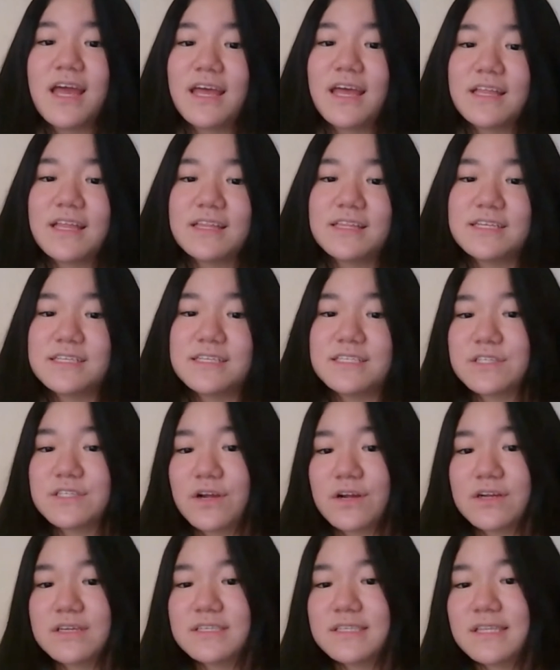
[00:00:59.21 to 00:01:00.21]
and these
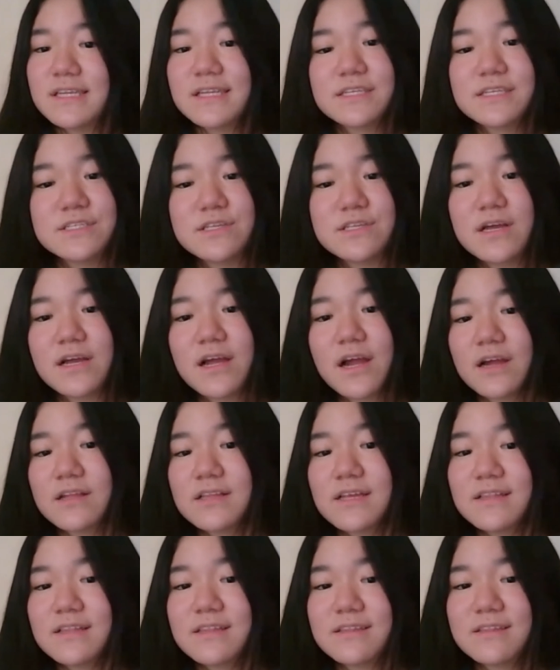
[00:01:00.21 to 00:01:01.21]
doors lead to the
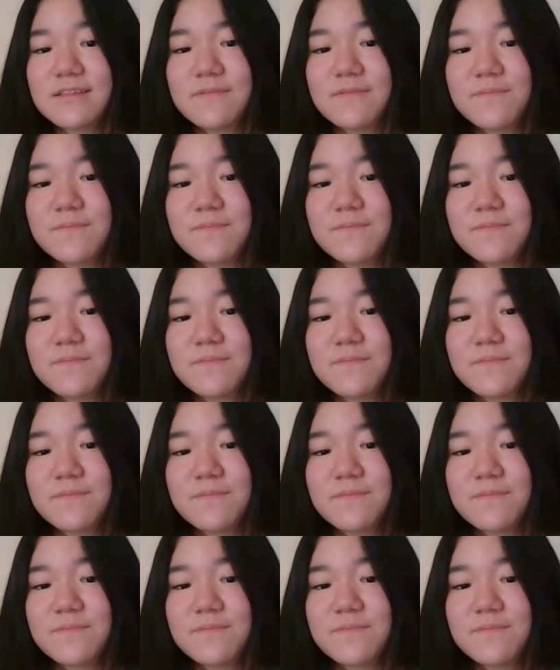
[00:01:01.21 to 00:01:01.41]
garden.